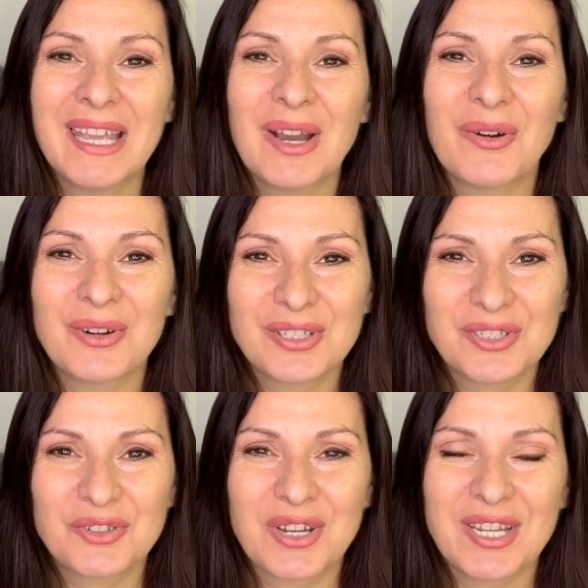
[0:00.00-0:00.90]
or
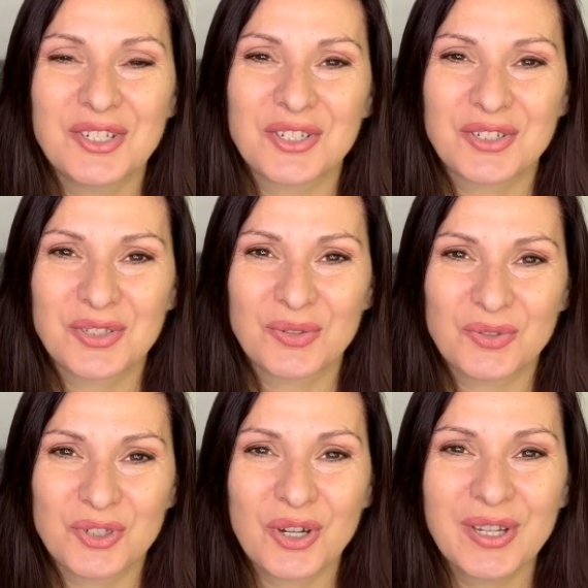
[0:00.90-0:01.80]
strangers to
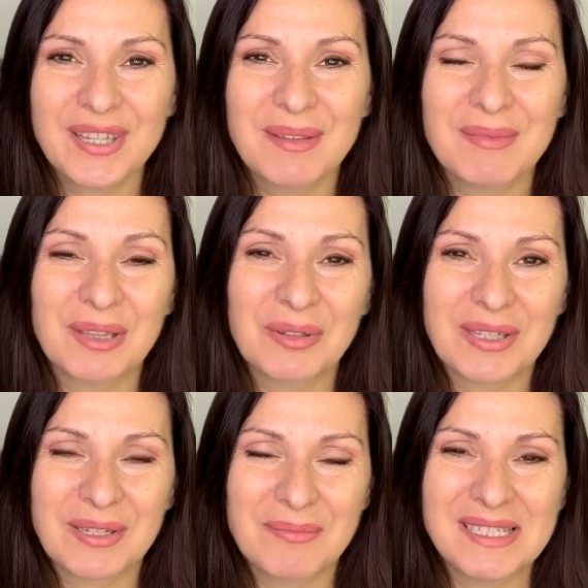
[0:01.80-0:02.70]
join them and look at
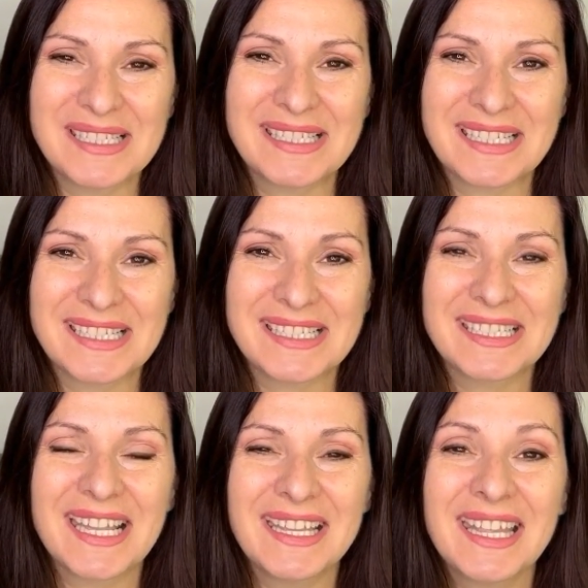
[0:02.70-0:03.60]
their business and
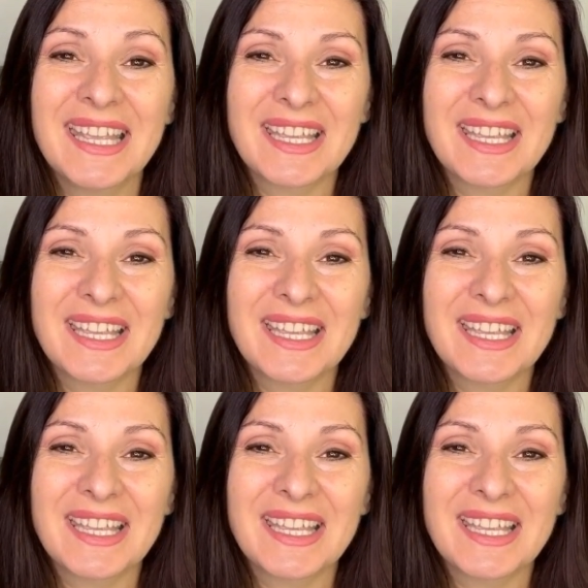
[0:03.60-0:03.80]
instead